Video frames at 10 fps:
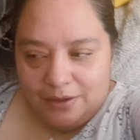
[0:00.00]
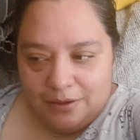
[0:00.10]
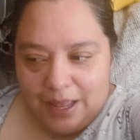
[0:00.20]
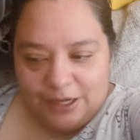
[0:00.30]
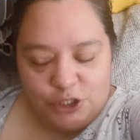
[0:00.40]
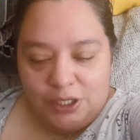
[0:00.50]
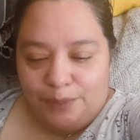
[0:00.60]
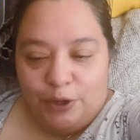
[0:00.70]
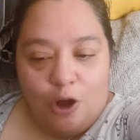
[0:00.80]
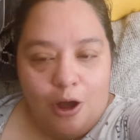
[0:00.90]
Angelique could
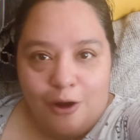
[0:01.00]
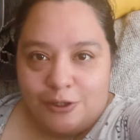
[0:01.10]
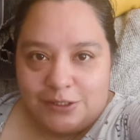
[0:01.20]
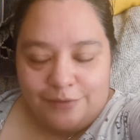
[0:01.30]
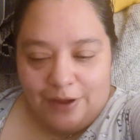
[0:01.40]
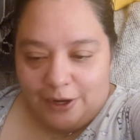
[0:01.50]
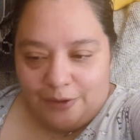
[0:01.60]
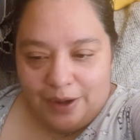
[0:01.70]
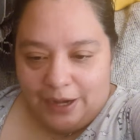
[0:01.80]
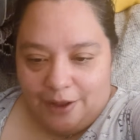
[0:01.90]
bring all her stuff out here
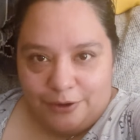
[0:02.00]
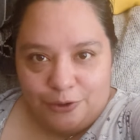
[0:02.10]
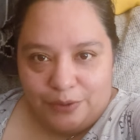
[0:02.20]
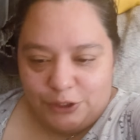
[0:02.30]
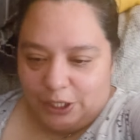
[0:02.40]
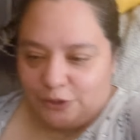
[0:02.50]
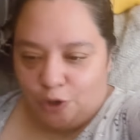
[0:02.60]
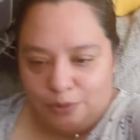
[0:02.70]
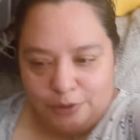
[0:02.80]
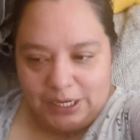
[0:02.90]
right now and do it. She has her
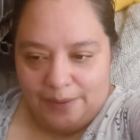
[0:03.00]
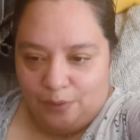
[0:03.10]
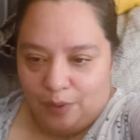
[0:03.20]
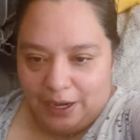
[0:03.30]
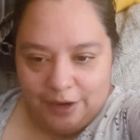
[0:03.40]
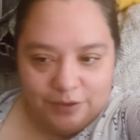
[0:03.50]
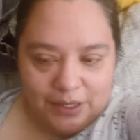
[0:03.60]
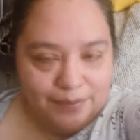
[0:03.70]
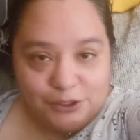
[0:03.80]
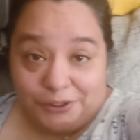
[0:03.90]
own little table right here. Everything.
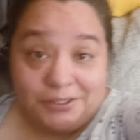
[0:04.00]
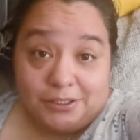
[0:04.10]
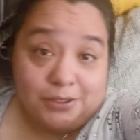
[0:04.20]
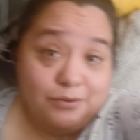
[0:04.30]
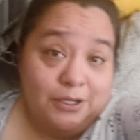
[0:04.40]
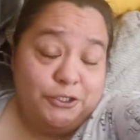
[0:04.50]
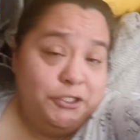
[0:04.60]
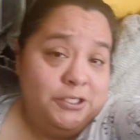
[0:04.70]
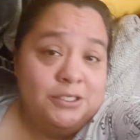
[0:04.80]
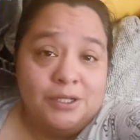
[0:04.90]
But she
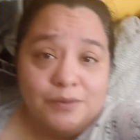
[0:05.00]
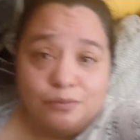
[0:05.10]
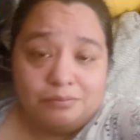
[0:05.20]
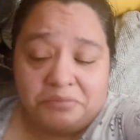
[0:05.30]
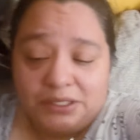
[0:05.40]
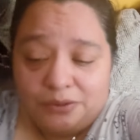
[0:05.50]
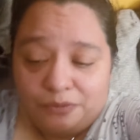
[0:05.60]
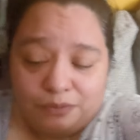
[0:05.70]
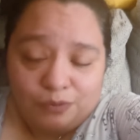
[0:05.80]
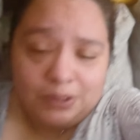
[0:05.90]
just doesn't
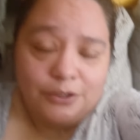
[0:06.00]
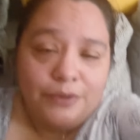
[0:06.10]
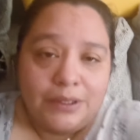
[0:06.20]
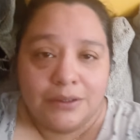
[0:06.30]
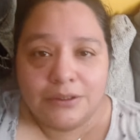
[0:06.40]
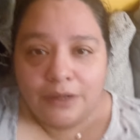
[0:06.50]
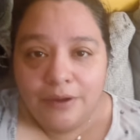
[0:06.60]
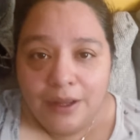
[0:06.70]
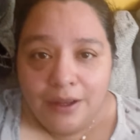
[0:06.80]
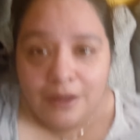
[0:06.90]
want to do it. So...
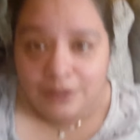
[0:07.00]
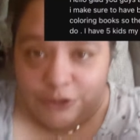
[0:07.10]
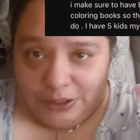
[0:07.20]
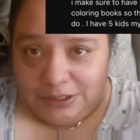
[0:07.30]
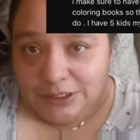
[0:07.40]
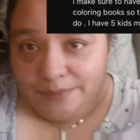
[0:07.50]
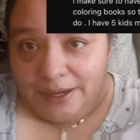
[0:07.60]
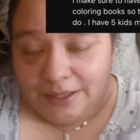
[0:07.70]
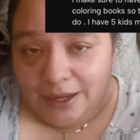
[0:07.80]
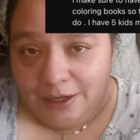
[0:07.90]
just to
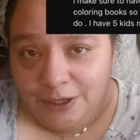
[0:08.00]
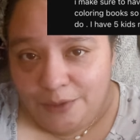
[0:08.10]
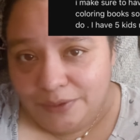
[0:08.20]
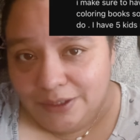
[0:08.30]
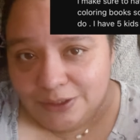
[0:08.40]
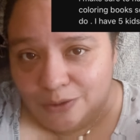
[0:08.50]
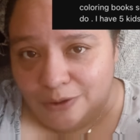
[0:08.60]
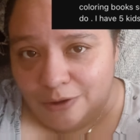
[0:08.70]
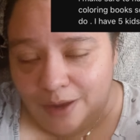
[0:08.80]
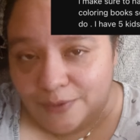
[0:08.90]
make that clear with this whole little
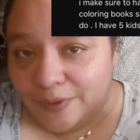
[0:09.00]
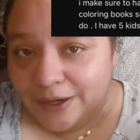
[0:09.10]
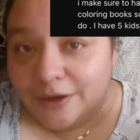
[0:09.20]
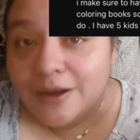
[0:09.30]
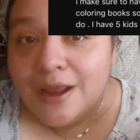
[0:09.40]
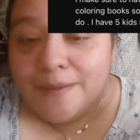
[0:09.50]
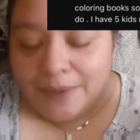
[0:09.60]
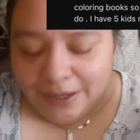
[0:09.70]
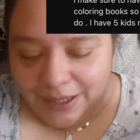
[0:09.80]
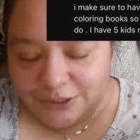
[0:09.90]
comment right here.
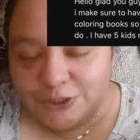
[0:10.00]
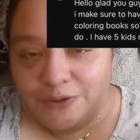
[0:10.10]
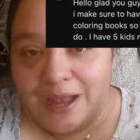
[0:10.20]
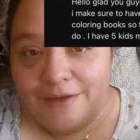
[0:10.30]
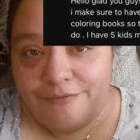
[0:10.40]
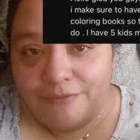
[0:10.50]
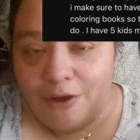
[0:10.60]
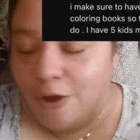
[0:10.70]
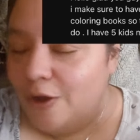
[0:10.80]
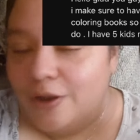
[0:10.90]
My kids do have
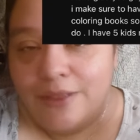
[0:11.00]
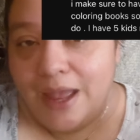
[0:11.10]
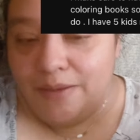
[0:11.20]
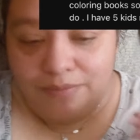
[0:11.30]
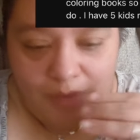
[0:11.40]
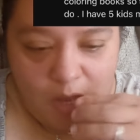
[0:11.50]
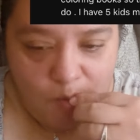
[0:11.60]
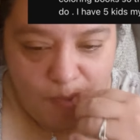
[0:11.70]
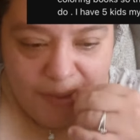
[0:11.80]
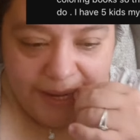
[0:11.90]
all of that.
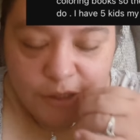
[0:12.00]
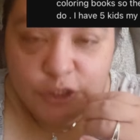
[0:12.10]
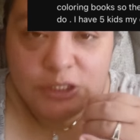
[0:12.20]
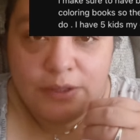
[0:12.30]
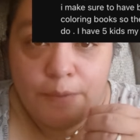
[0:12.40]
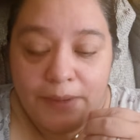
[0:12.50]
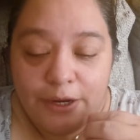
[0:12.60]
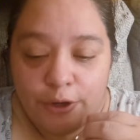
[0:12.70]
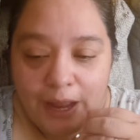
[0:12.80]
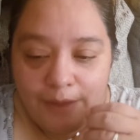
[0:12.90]
But my kids are just, they're
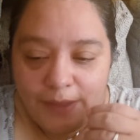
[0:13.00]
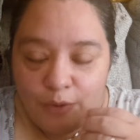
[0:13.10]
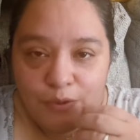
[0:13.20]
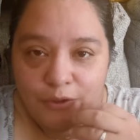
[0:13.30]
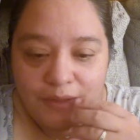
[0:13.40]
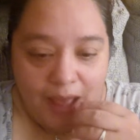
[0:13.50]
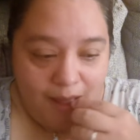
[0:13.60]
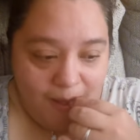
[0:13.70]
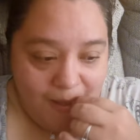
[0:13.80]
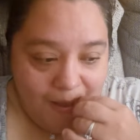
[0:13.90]
bigger now. And they don't want to do that.
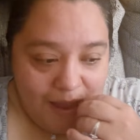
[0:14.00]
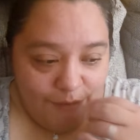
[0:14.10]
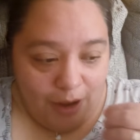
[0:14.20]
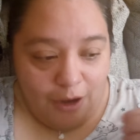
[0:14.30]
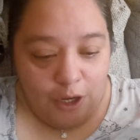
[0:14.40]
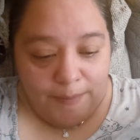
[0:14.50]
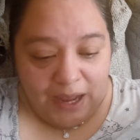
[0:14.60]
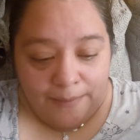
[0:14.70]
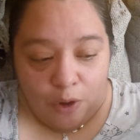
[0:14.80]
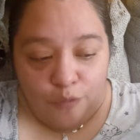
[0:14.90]
If y'all look back
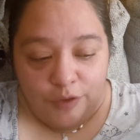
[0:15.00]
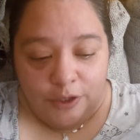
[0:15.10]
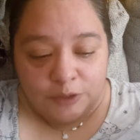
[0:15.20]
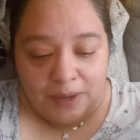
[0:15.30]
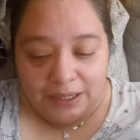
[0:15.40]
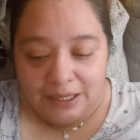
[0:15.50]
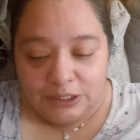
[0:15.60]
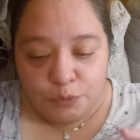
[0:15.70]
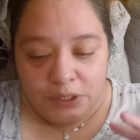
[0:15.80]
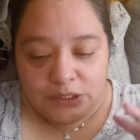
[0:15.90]
at my old videos, my kids,
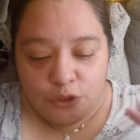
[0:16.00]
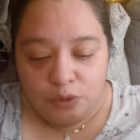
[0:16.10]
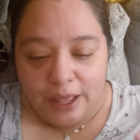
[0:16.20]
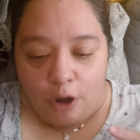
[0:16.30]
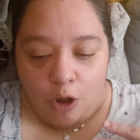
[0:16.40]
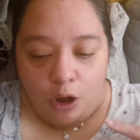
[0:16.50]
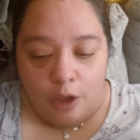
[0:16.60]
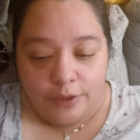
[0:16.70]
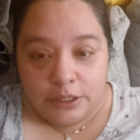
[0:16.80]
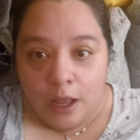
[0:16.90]
we used to do that all
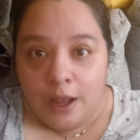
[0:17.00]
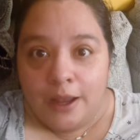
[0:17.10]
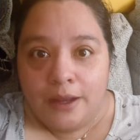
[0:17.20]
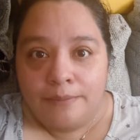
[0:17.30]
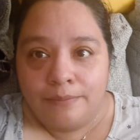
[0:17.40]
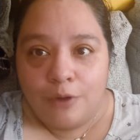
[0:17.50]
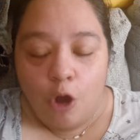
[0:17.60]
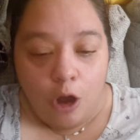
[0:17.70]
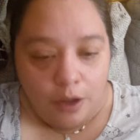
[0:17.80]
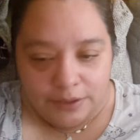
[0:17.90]
the time.
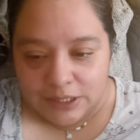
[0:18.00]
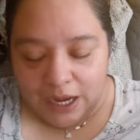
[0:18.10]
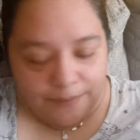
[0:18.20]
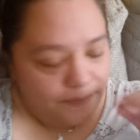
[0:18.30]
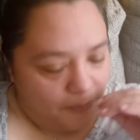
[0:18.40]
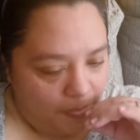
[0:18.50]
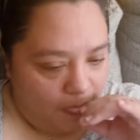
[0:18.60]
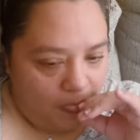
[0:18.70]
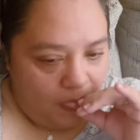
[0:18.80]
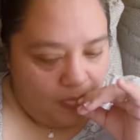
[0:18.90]
All the time.
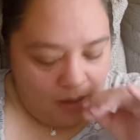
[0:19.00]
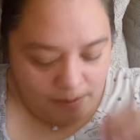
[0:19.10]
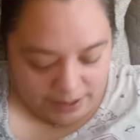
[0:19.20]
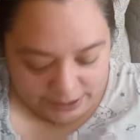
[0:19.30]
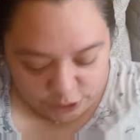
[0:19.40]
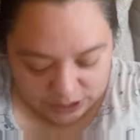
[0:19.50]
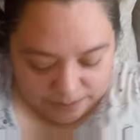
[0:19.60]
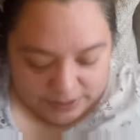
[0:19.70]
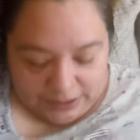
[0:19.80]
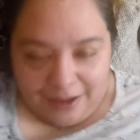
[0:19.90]
My kids are getting
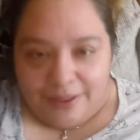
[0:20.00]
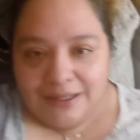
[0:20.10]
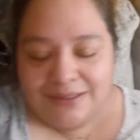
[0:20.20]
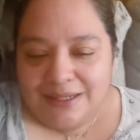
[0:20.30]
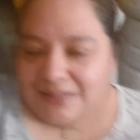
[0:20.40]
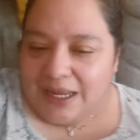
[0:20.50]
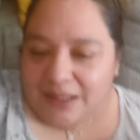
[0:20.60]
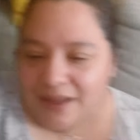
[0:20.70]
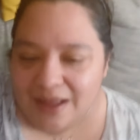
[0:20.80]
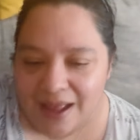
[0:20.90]
big now.
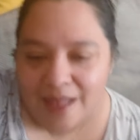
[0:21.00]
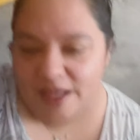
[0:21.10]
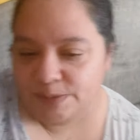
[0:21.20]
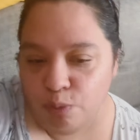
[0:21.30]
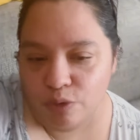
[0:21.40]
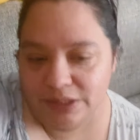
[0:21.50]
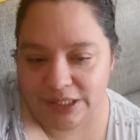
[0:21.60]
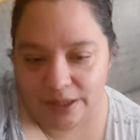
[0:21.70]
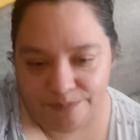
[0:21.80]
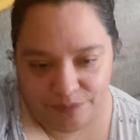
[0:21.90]
That's boring to
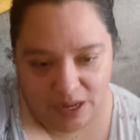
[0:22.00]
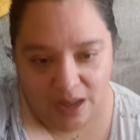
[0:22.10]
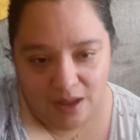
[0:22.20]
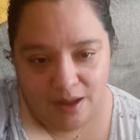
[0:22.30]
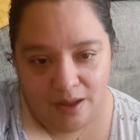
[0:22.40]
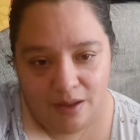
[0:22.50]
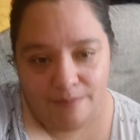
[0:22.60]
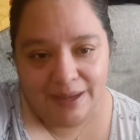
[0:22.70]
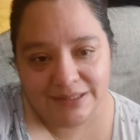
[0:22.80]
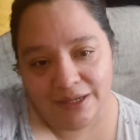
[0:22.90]
them.
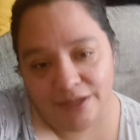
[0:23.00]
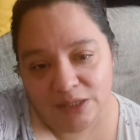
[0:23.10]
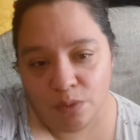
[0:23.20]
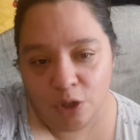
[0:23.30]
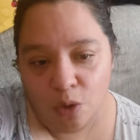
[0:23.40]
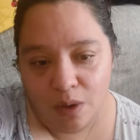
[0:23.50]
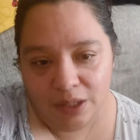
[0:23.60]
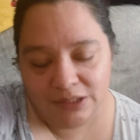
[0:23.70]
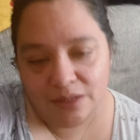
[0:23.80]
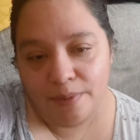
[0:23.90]
My son does want to go walk
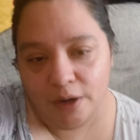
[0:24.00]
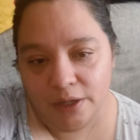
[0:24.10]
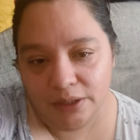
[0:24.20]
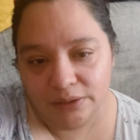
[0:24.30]
into the park.